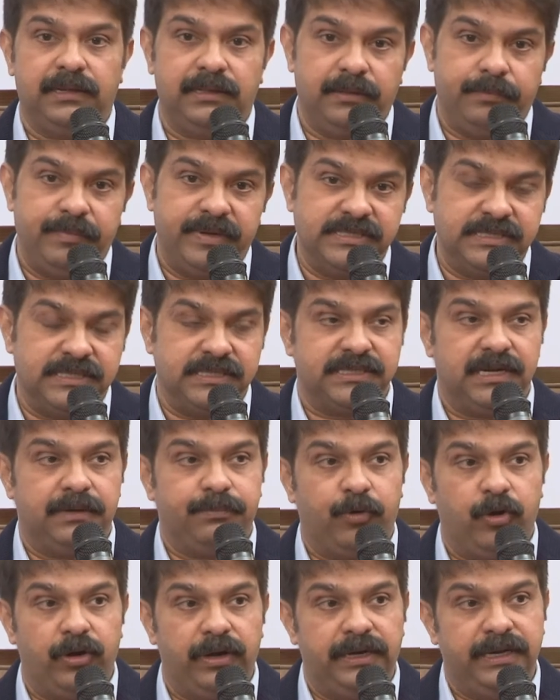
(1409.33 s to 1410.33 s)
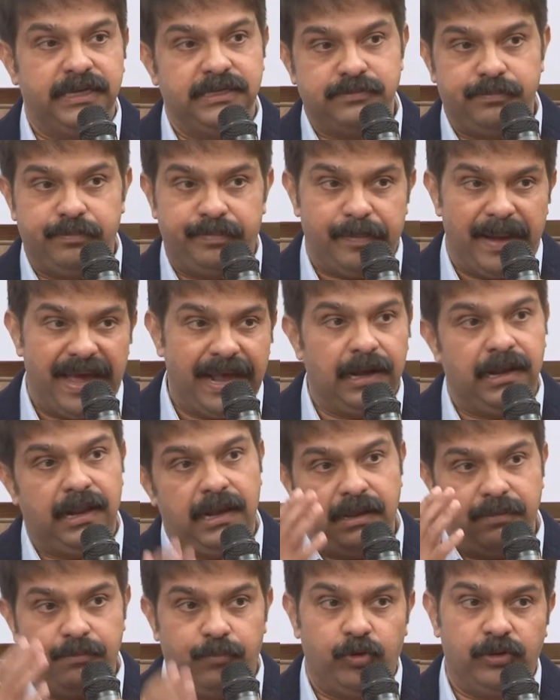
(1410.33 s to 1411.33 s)
The business and politics
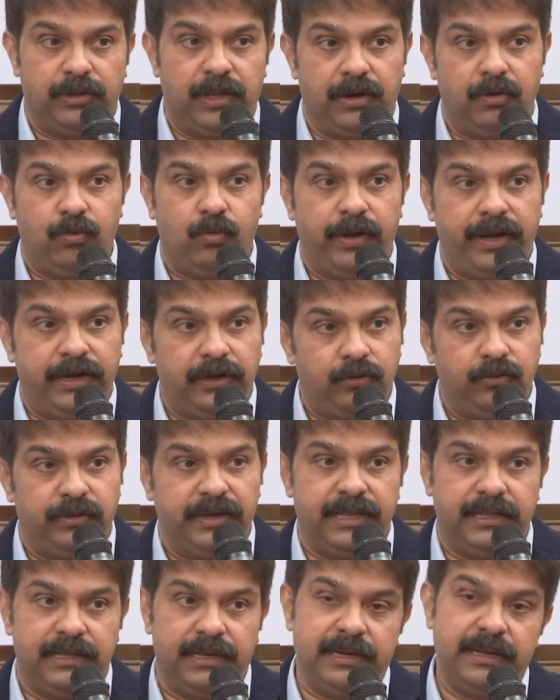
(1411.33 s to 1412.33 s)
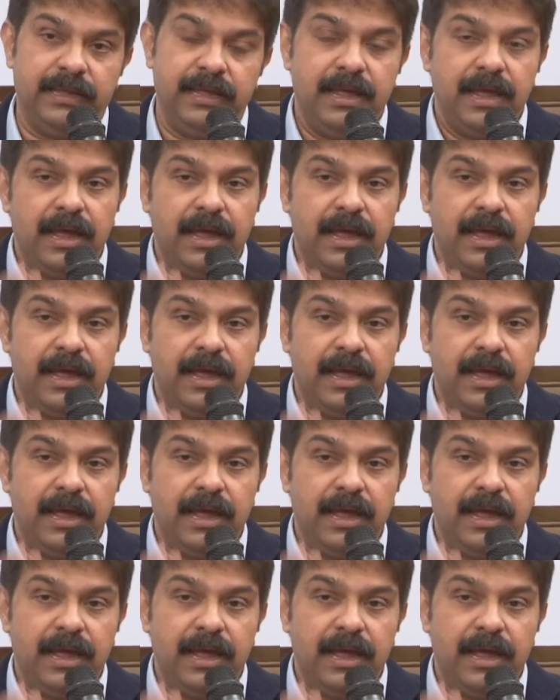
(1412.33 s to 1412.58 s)
parallelly both are going together.